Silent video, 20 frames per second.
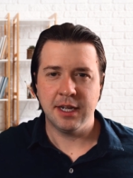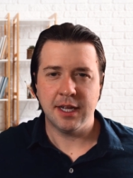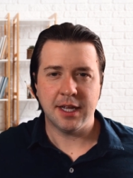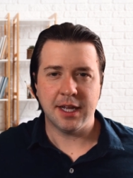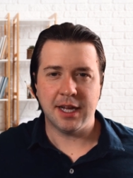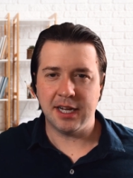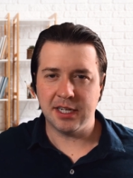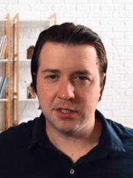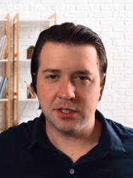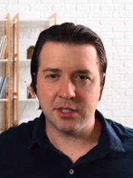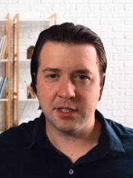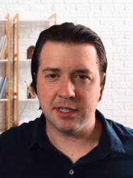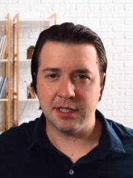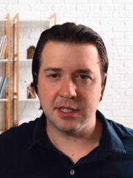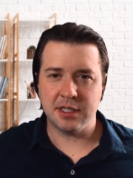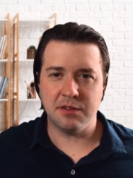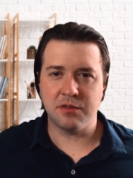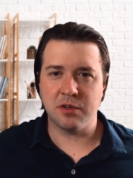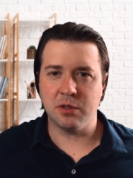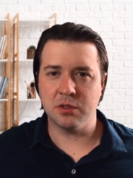Actually,
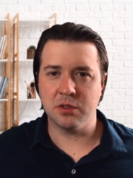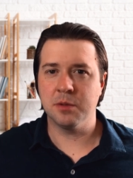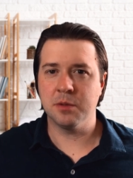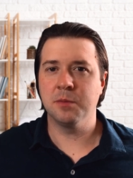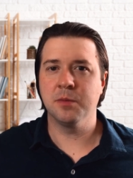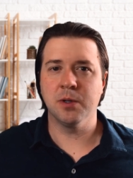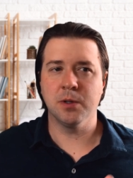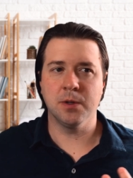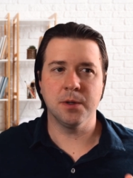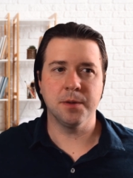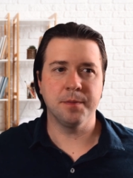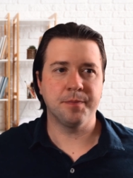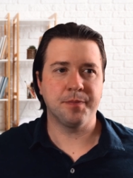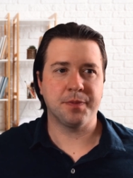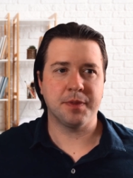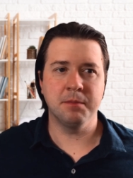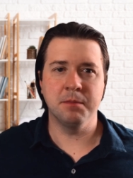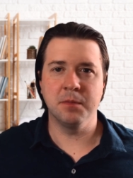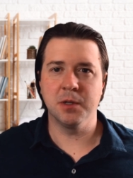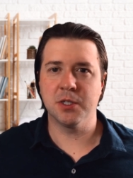you've got to more
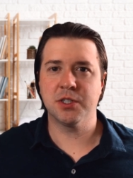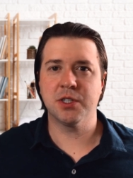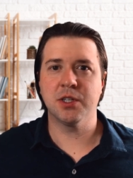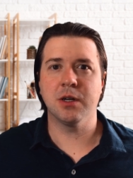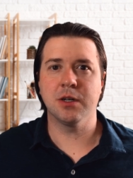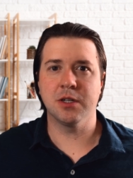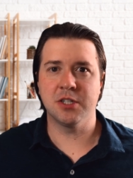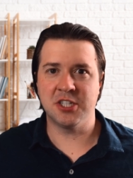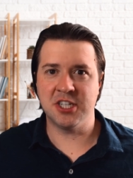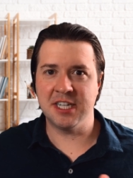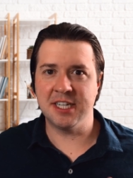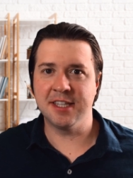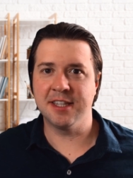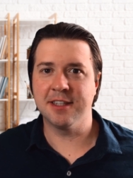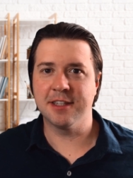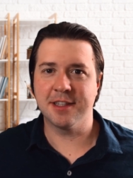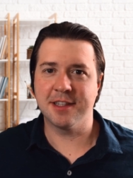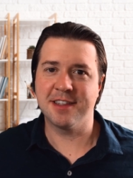massage in